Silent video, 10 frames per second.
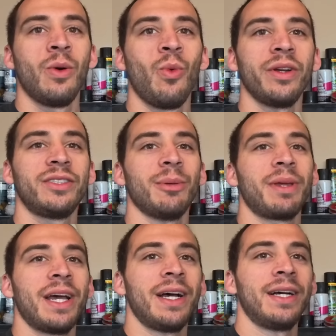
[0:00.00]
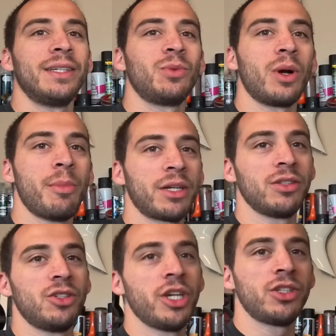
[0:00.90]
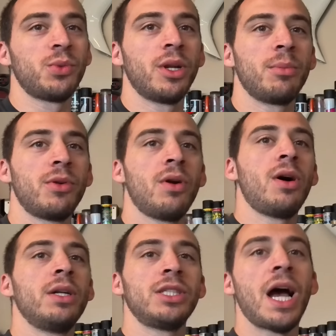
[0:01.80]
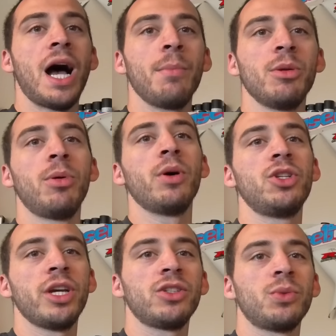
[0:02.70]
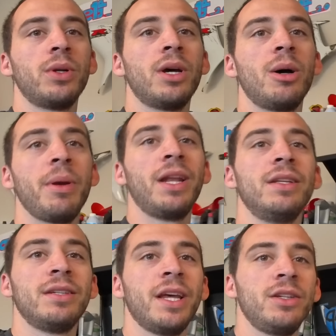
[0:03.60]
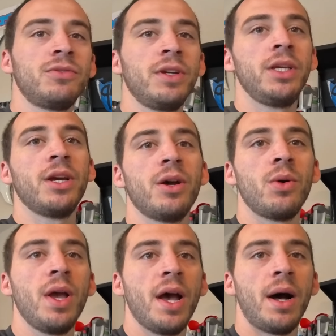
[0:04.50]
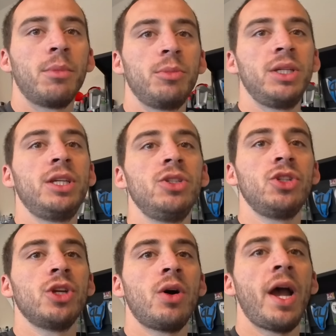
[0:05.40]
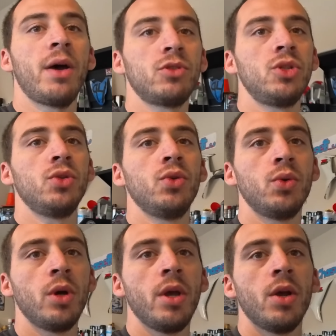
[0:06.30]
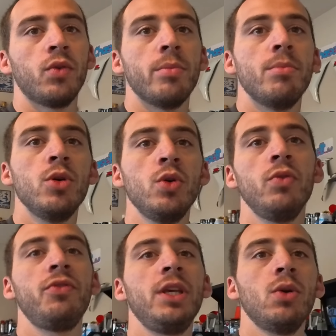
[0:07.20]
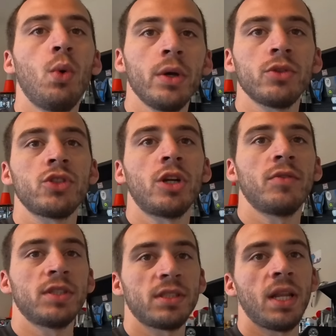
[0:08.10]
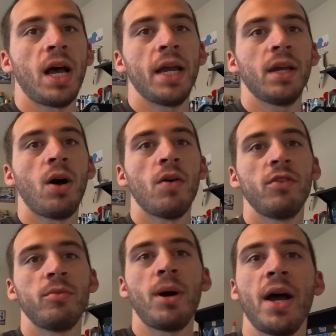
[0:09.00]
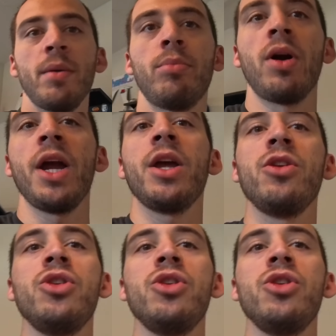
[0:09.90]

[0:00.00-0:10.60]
What is up guys? Welcome back to the Chase One Up Garage. I'm your boy Chase One Up and in today's video, I'm gonna be teaching y'all how to remove the oil service light off of my brand